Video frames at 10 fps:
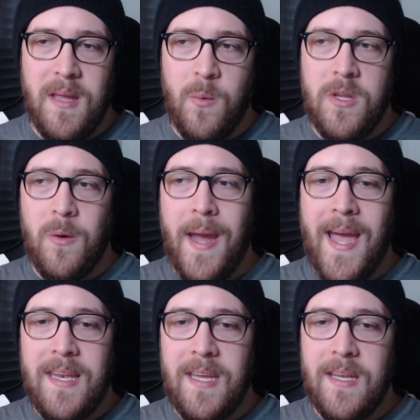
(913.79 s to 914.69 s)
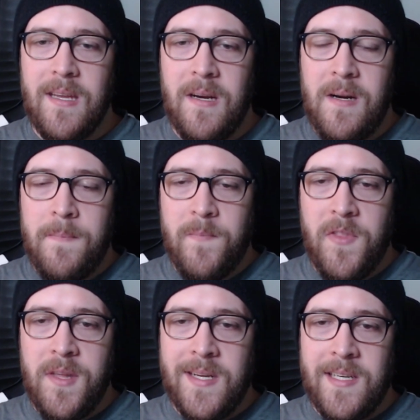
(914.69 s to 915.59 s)
And when you add in
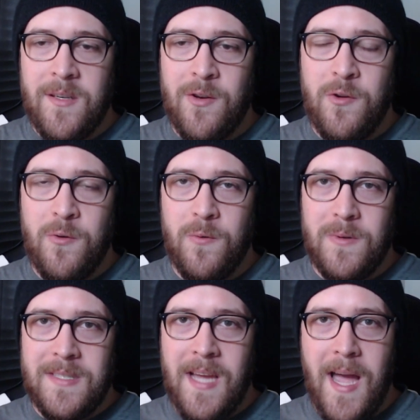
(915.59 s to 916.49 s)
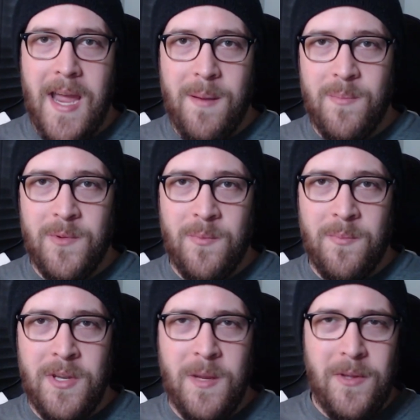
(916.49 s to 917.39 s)
the new time
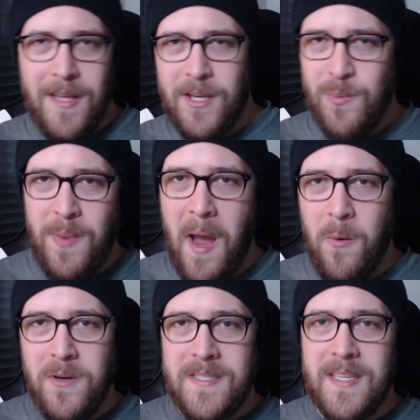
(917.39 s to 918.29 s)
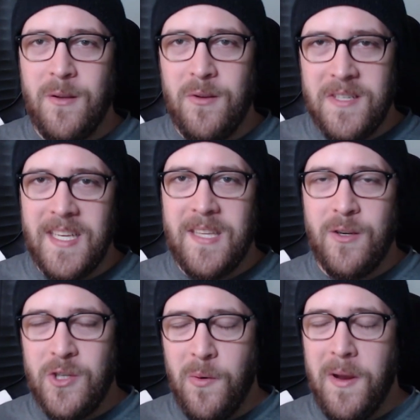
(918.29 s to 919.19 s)
manipulation powers that it looks like they're
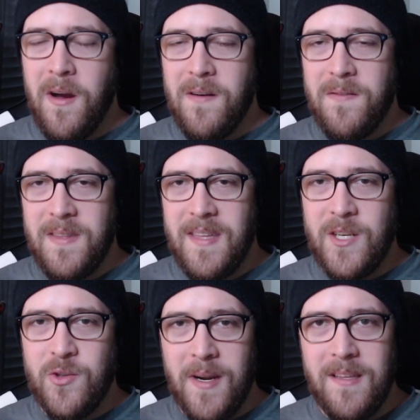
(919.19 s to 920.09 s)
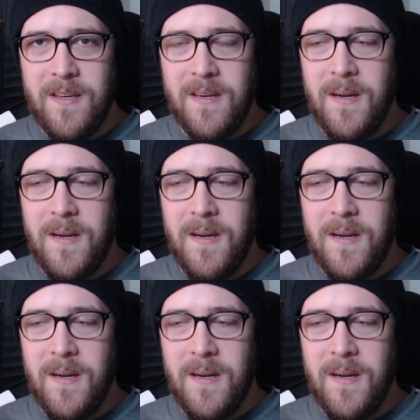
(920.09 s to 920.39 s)
showing off in that trailer,